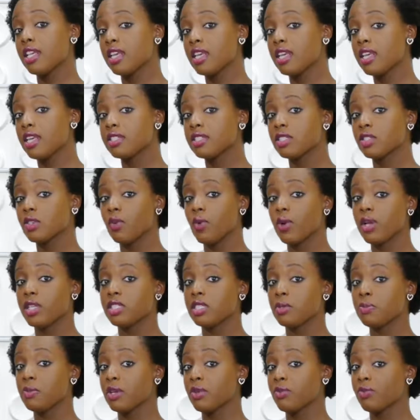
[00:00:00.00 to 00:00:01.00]
is going
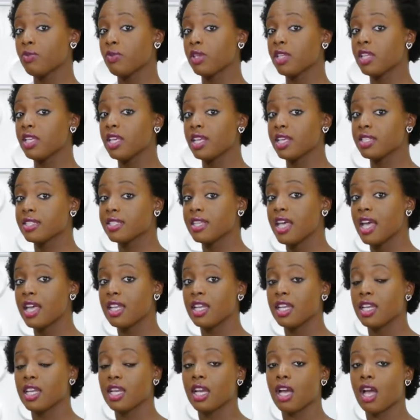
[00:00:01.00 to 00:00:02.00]
to be a really
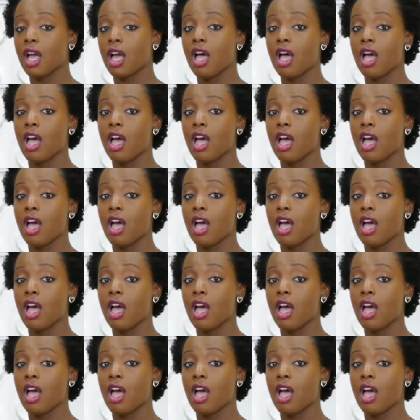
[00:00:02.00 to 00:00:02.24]
exciting